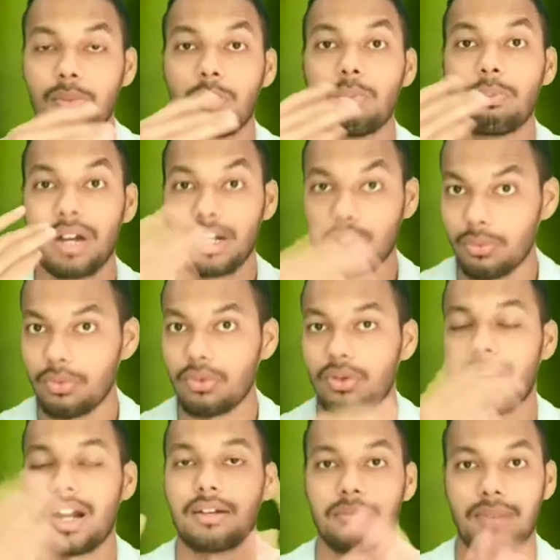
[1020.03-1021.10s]

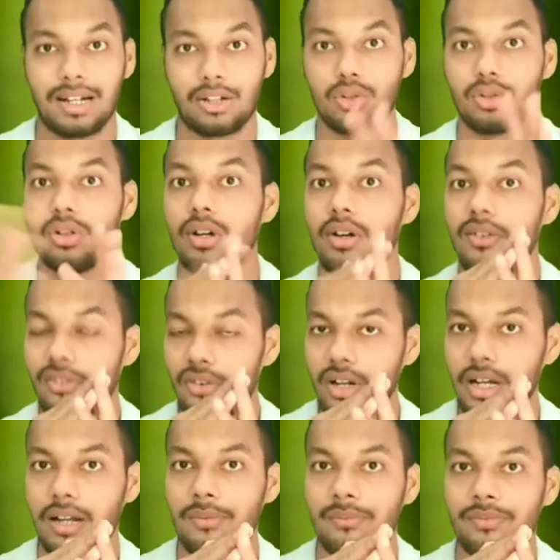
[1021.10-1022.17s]
macroflora and
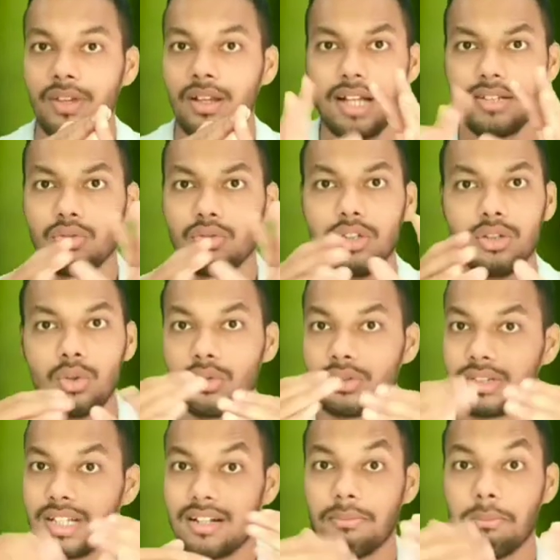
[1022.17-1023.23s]
macrofauna. As we know,
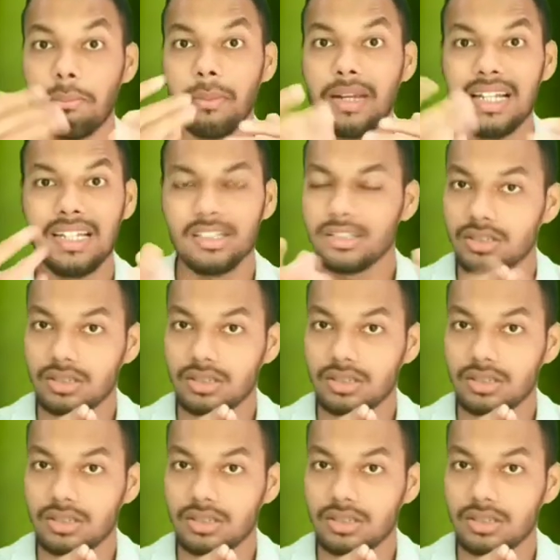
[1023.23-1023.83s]
there are millions